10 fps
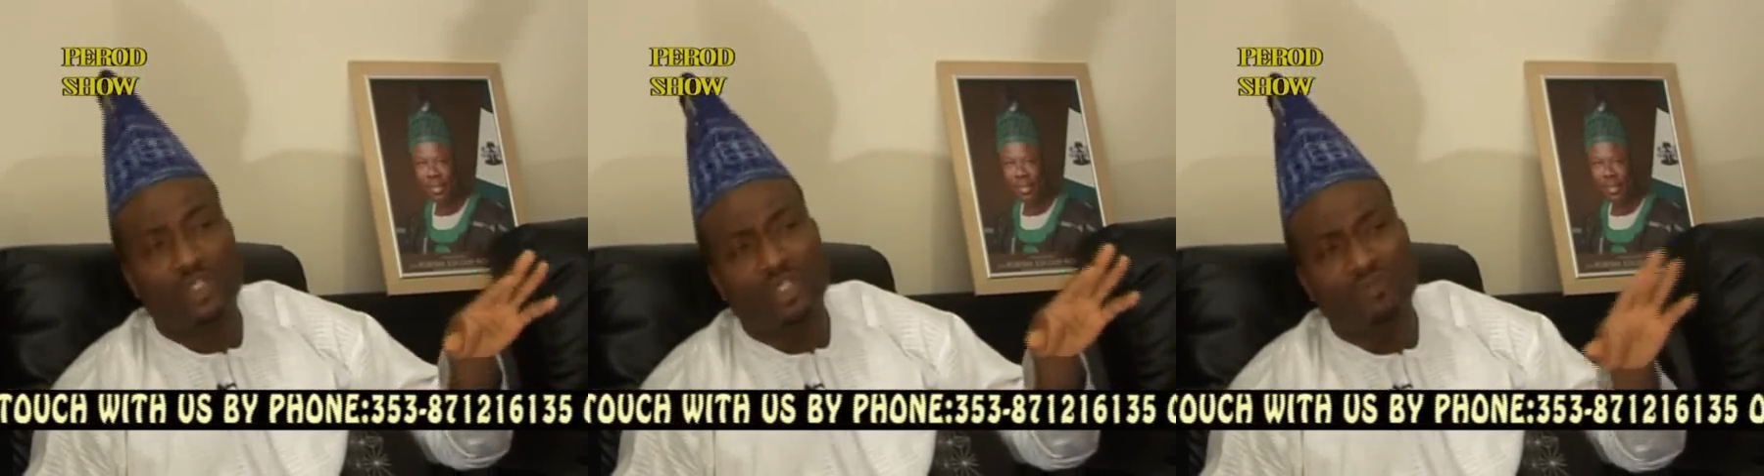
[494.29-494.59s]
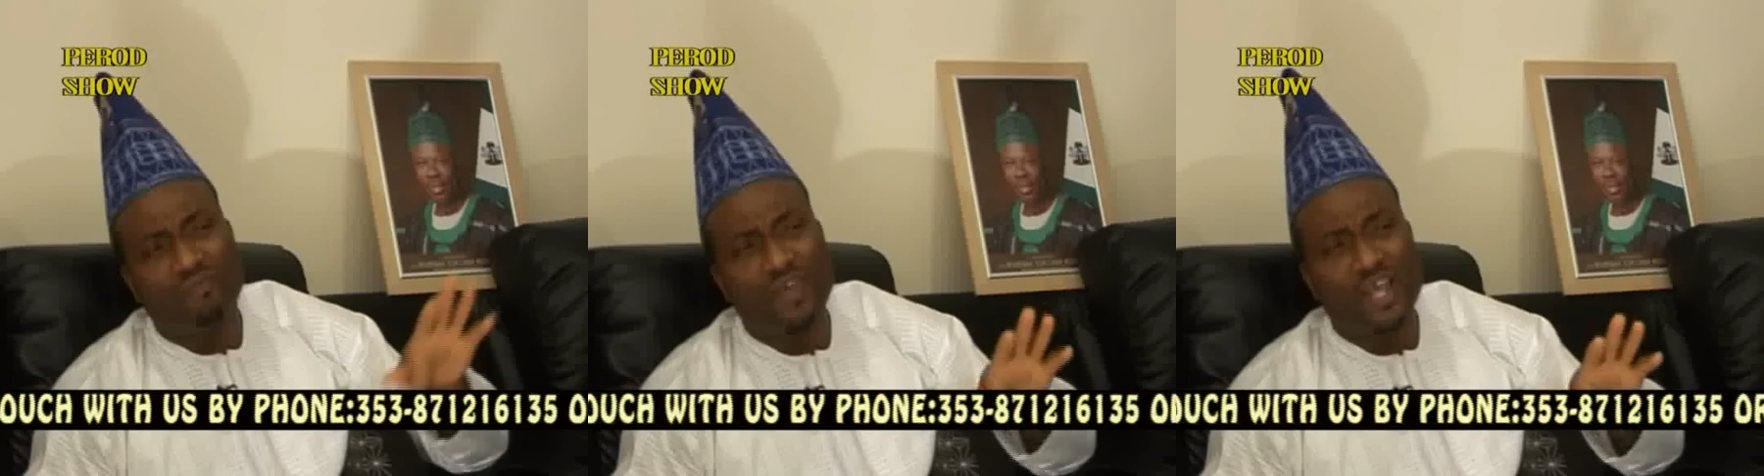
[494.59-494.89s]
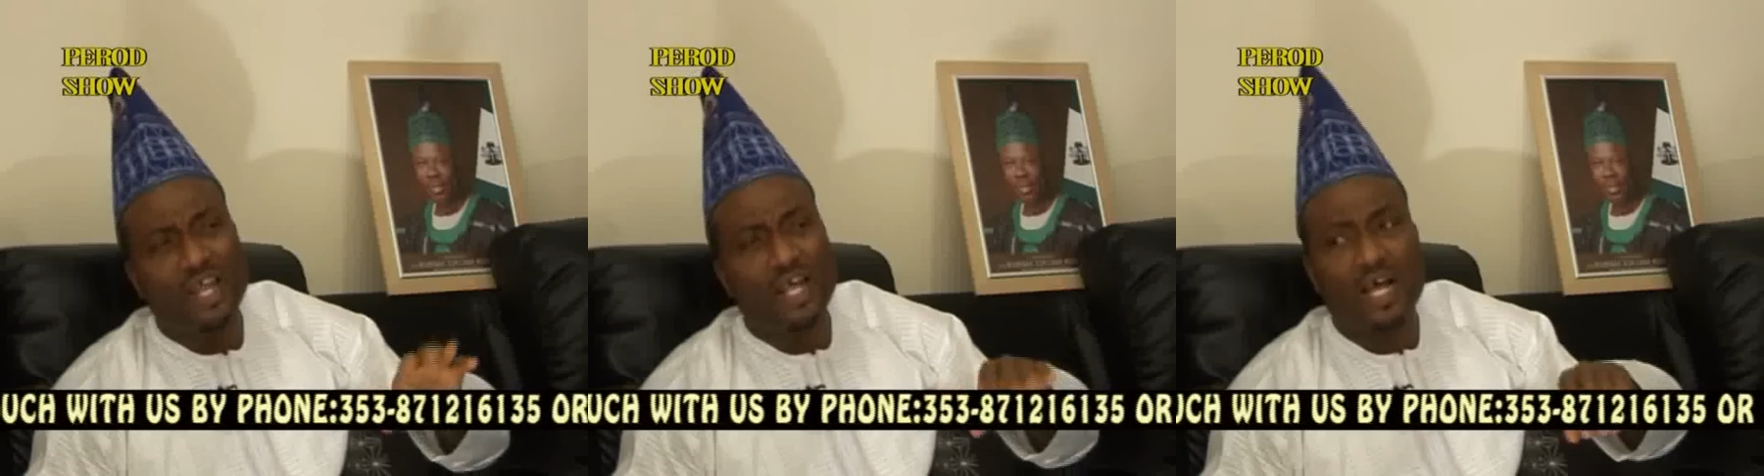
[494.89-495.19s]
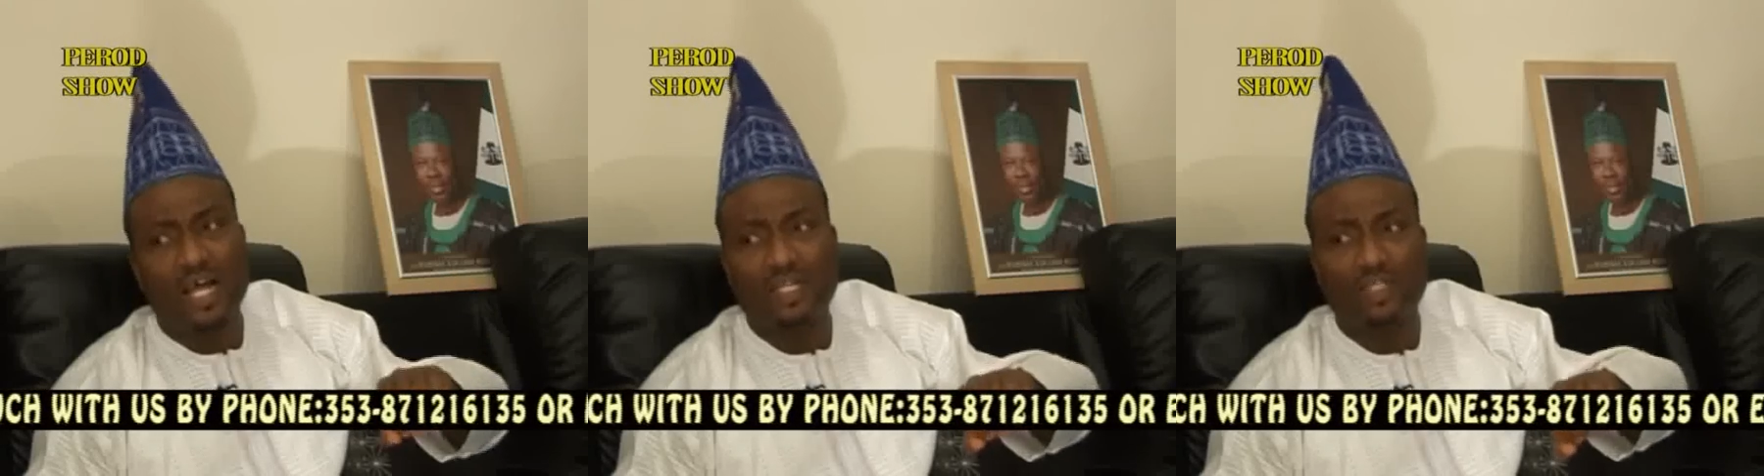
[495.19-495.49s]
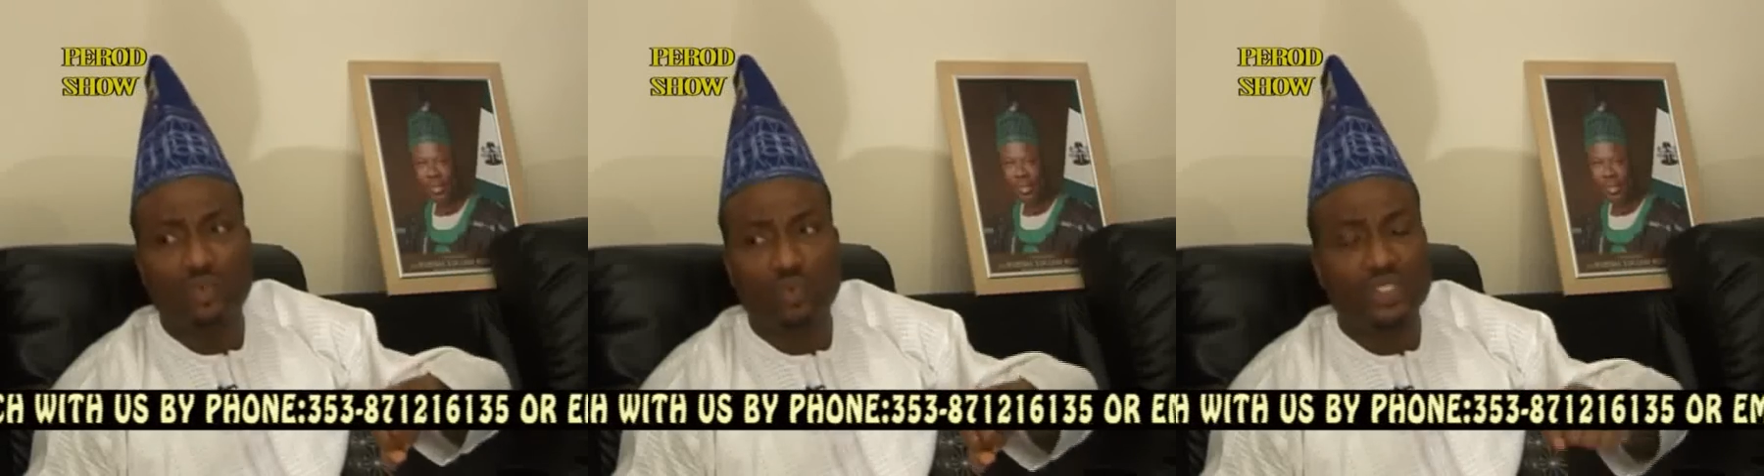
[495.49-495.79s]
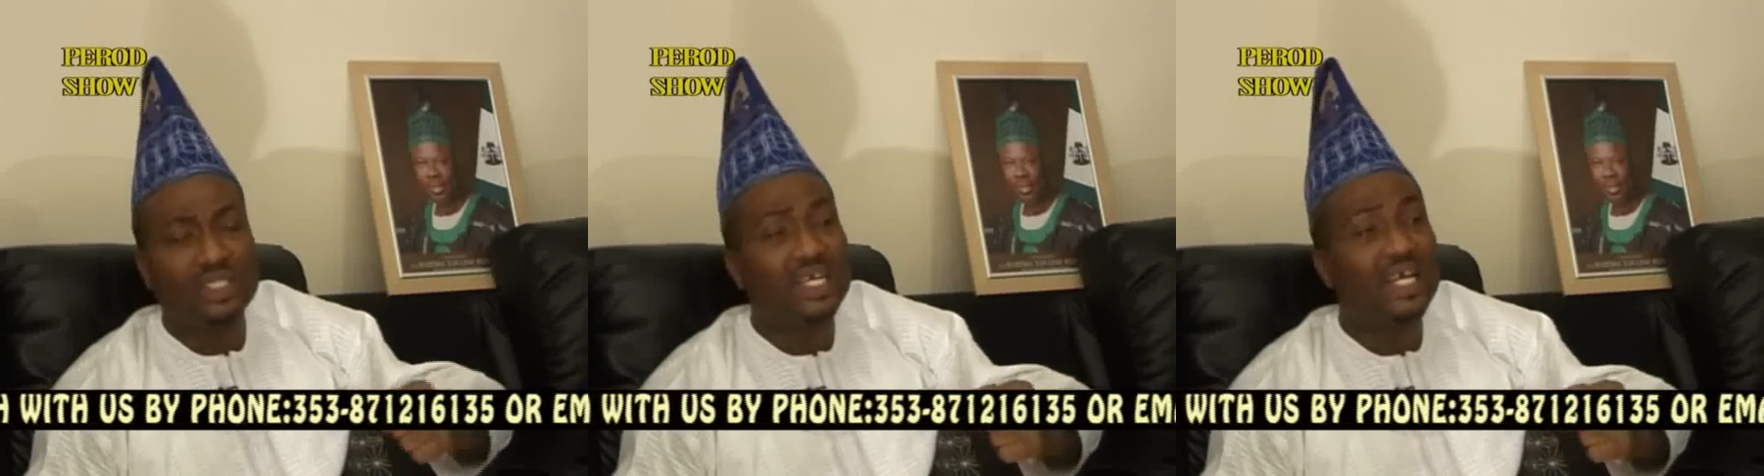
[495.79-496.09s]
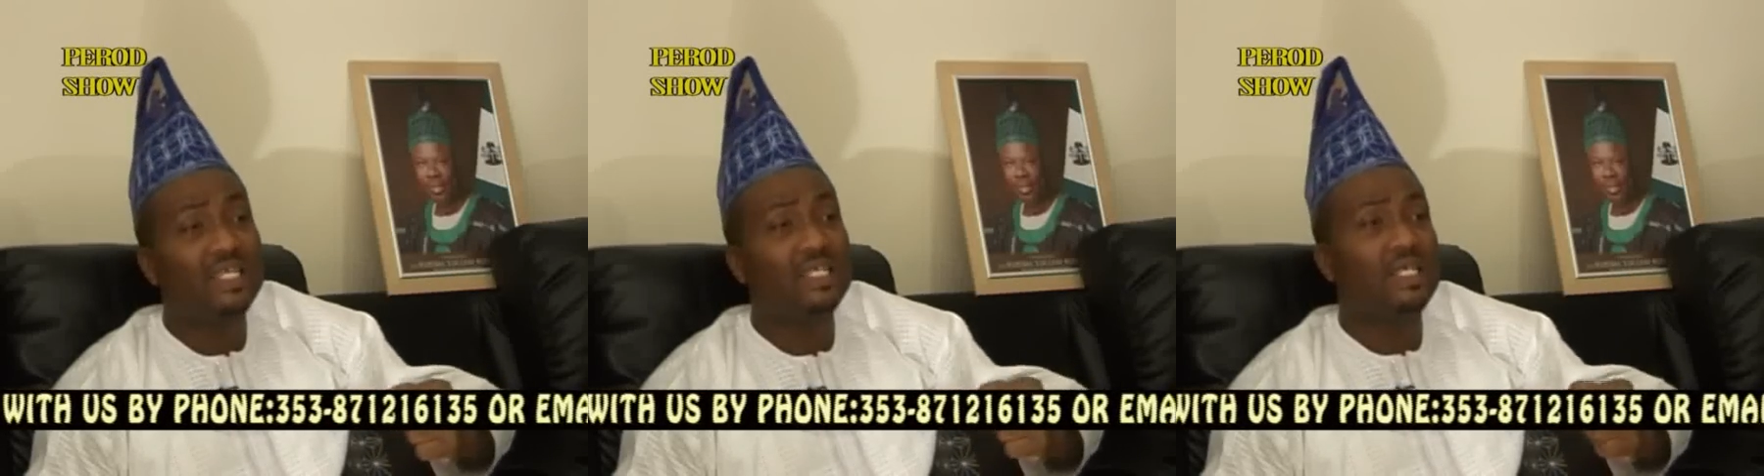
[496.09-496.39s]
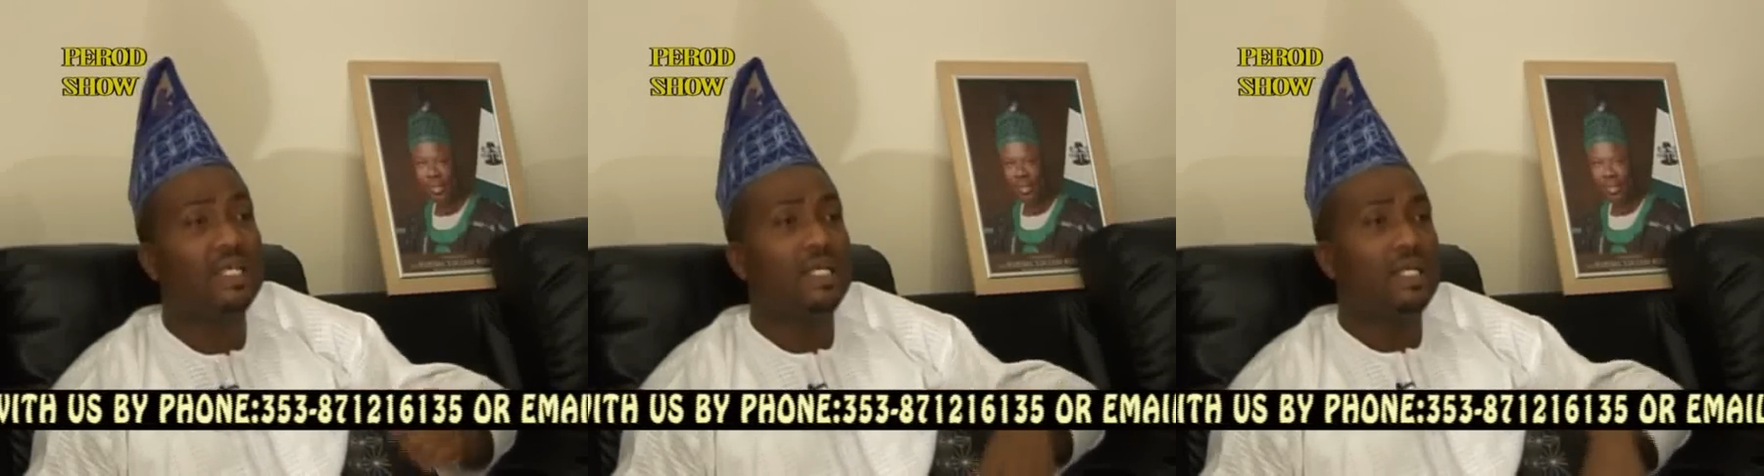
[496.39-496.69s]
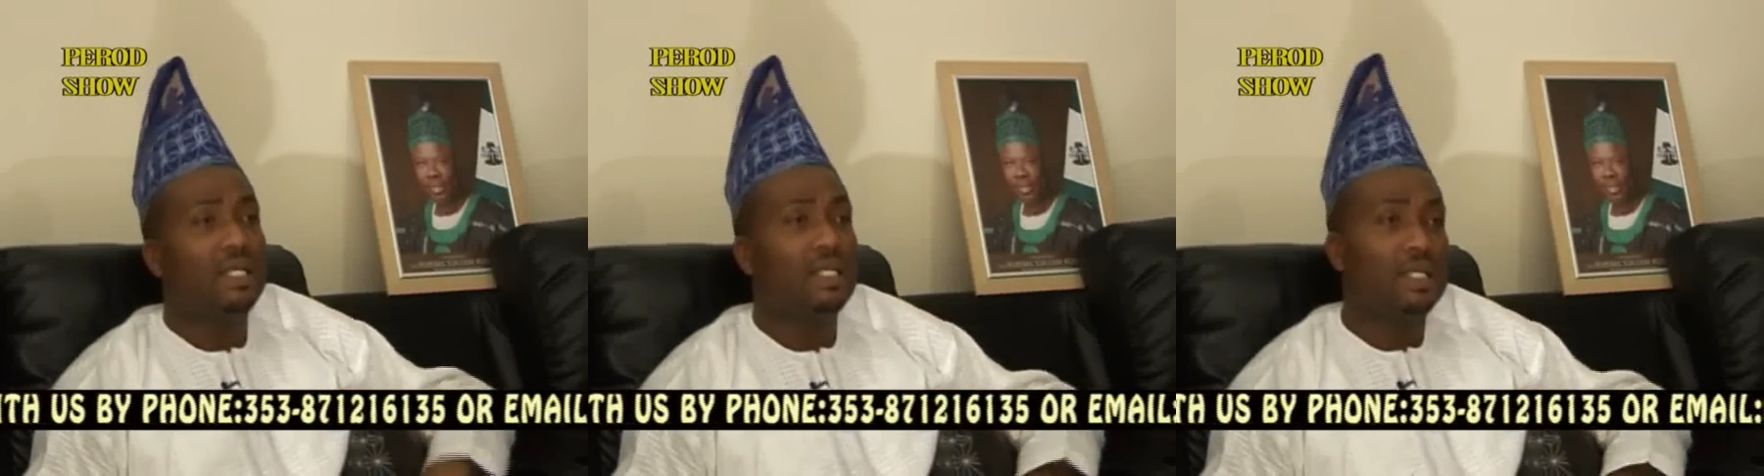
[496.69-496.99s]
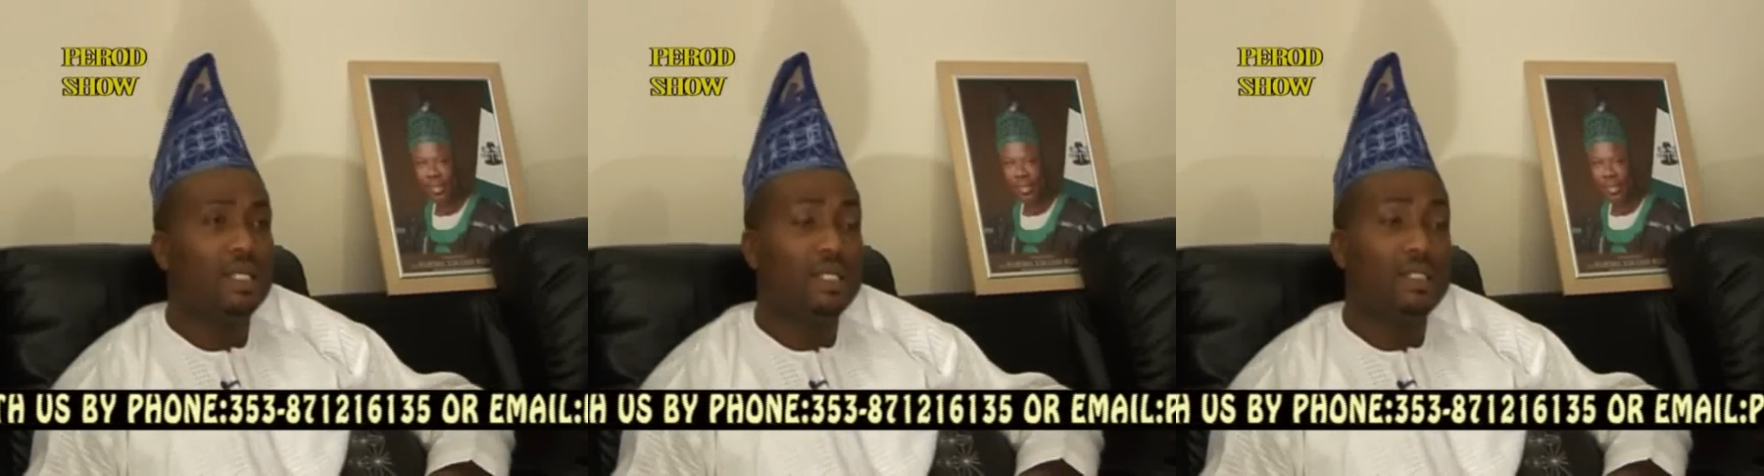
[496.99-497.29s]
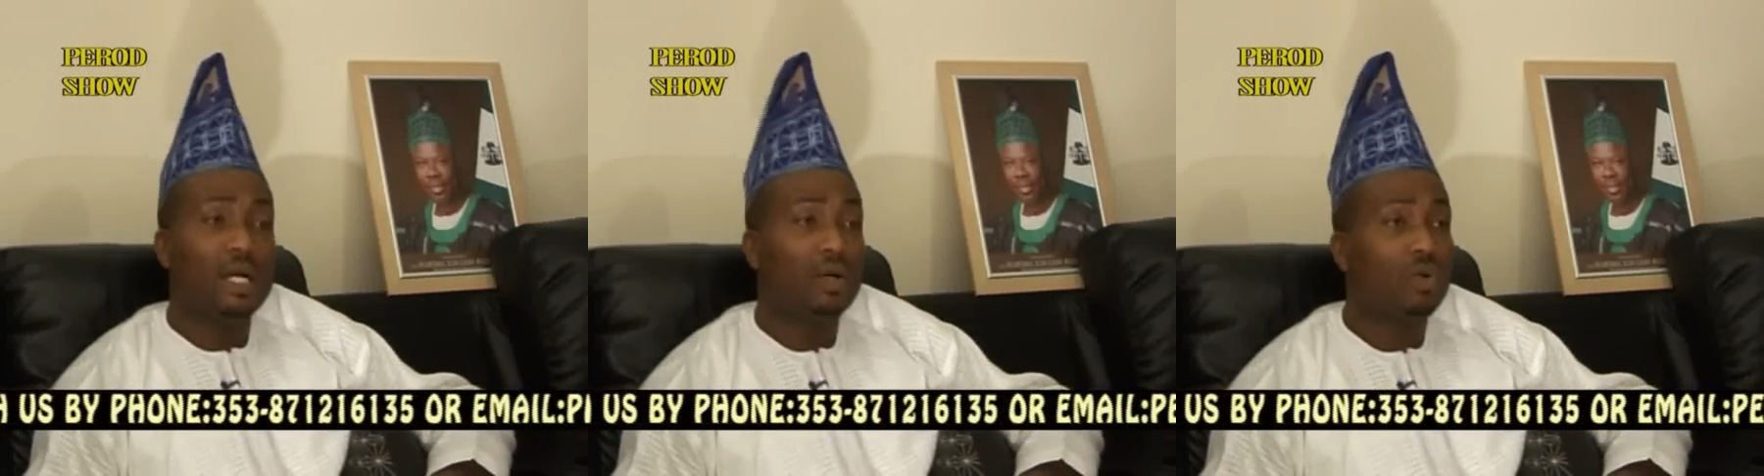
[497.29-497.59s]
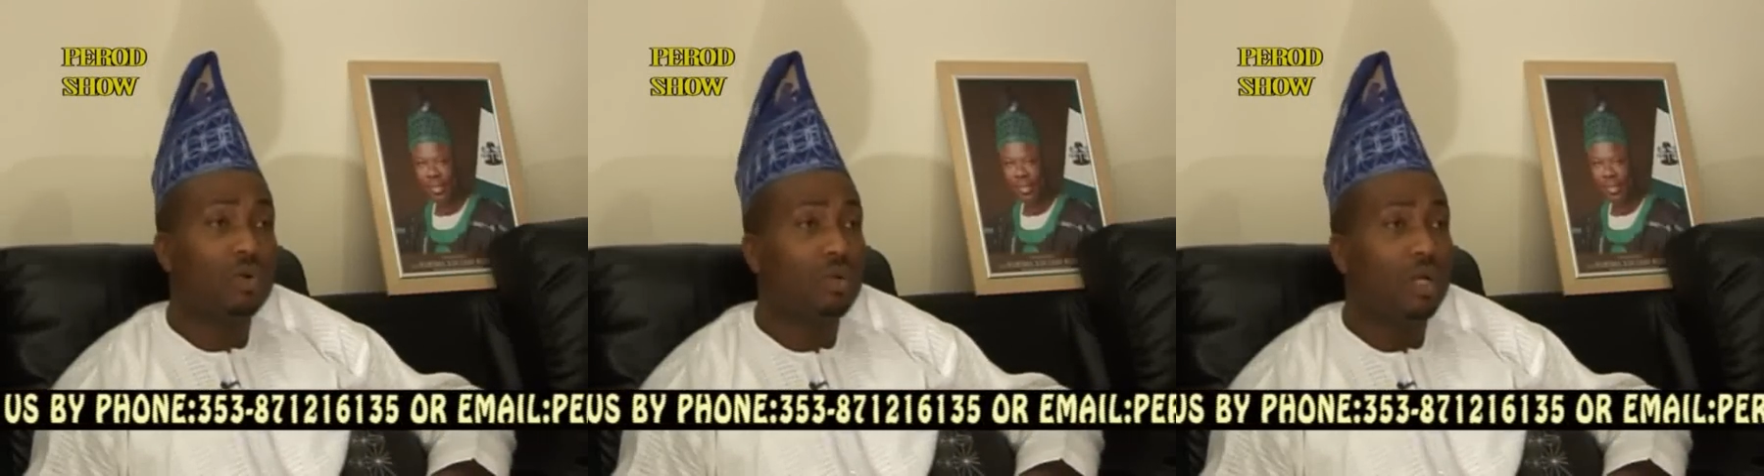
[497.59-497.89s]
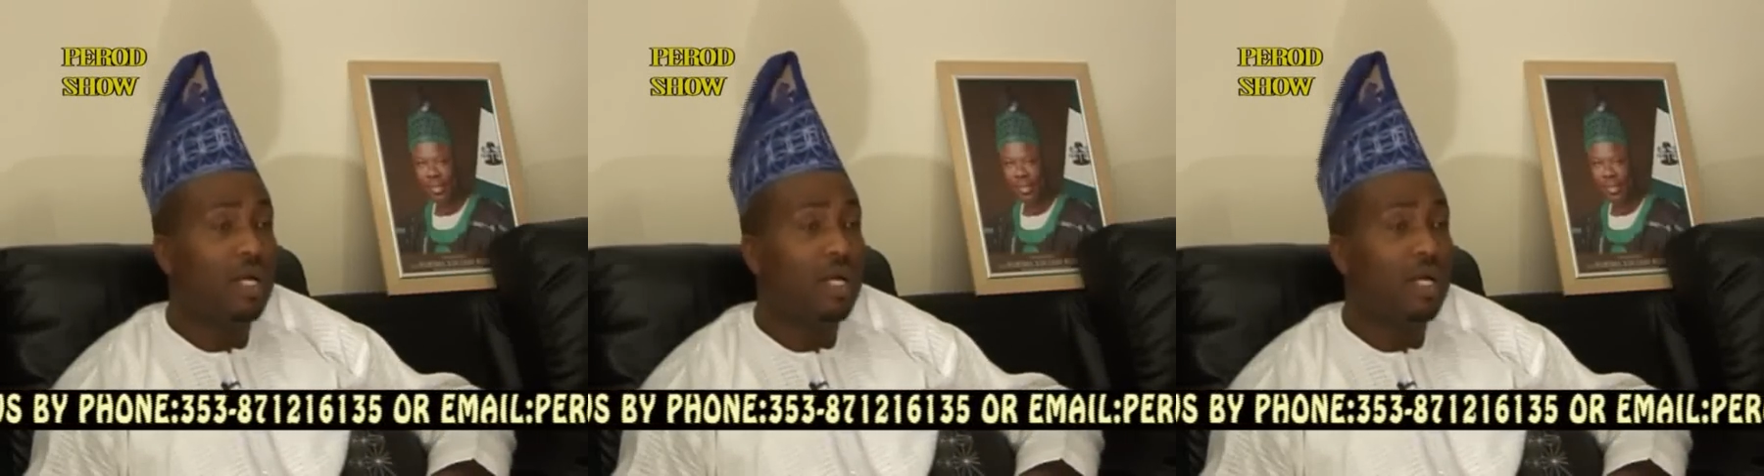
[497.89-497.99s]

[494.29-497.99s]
He just fell and twisted his ankle.